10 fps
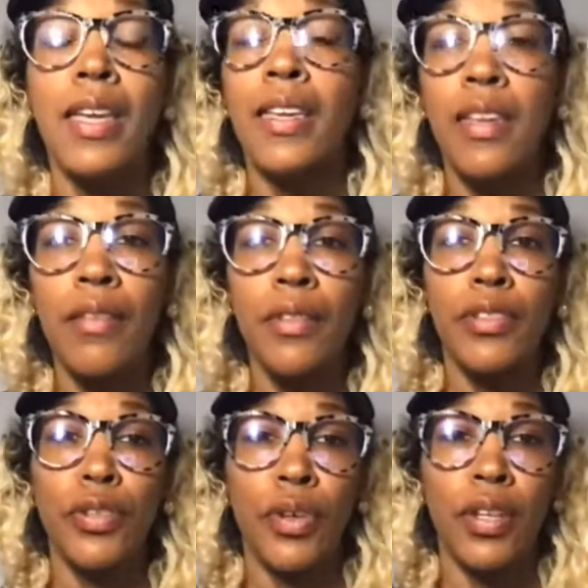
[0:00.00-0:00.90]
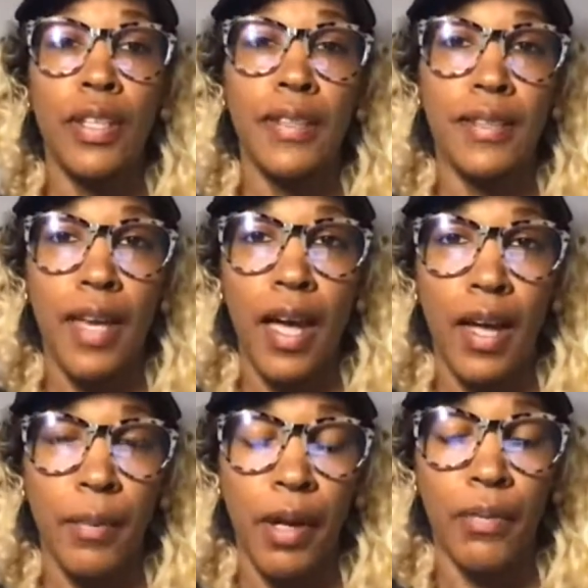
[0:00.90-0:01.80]
even during this
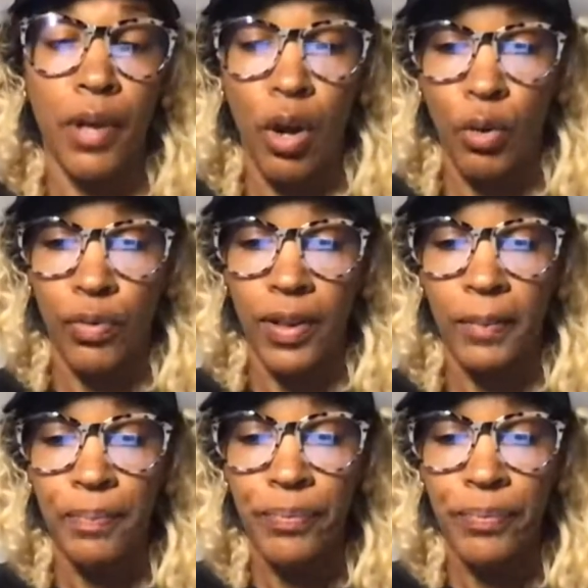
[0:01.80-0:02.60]
time of COVID.